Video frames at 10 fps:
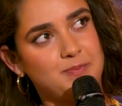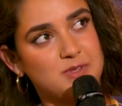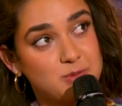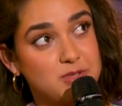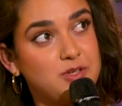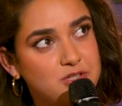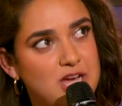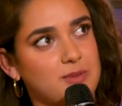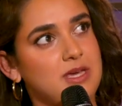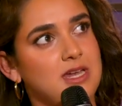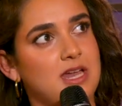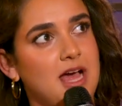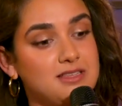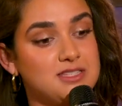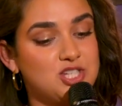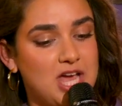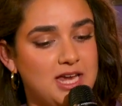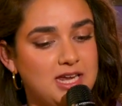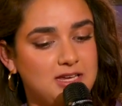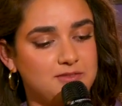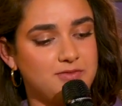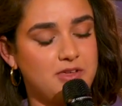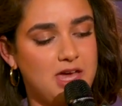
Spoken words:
It's with Hugh Jackman and Allison Janney,